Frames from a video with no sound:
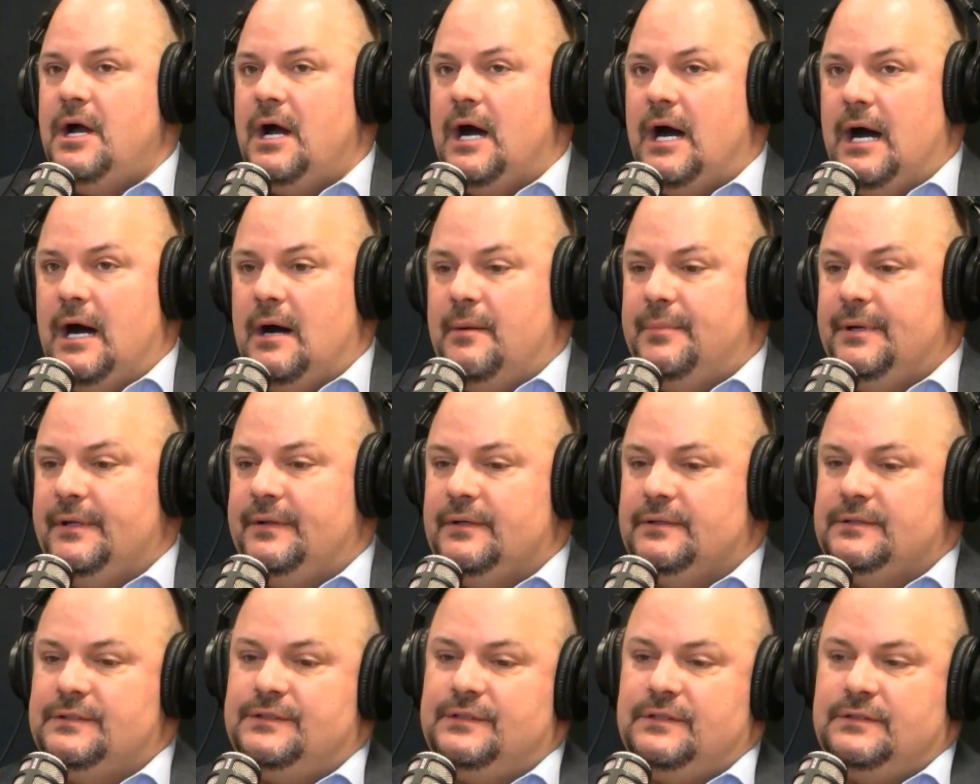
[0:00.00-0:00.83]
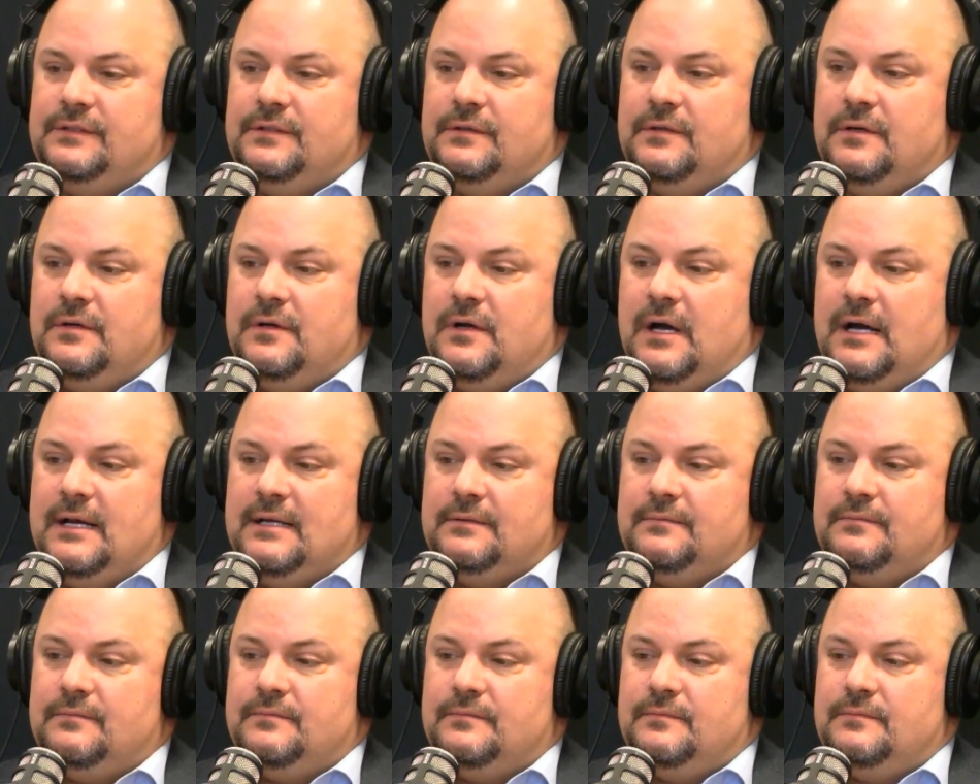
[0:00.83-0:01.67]
but there's a
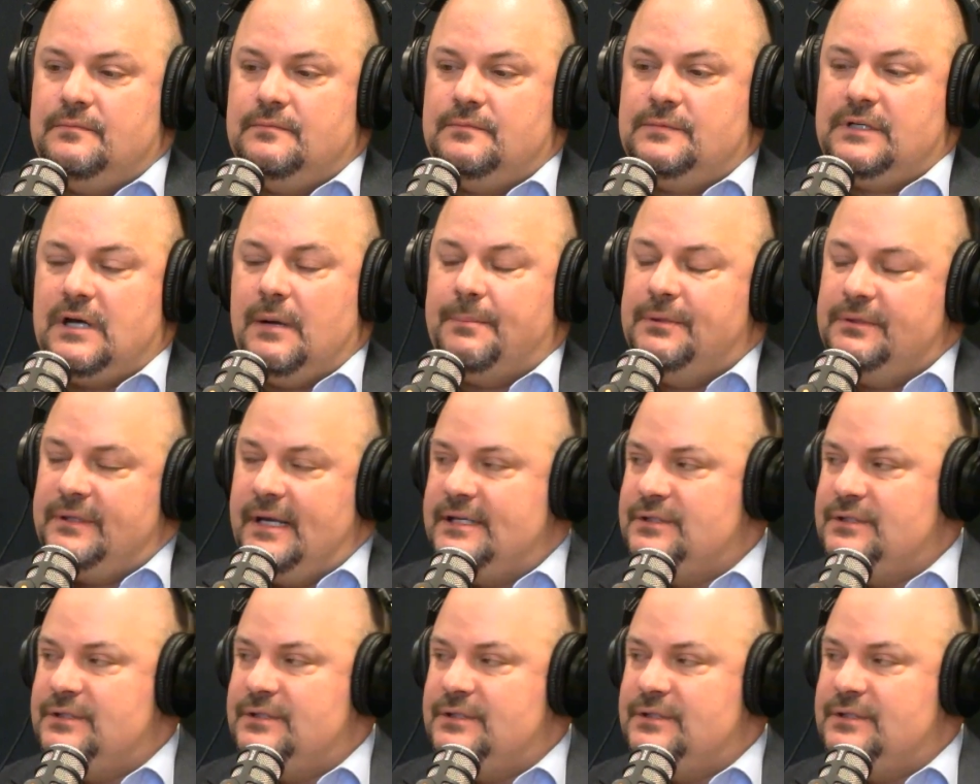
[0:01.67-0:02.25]
couple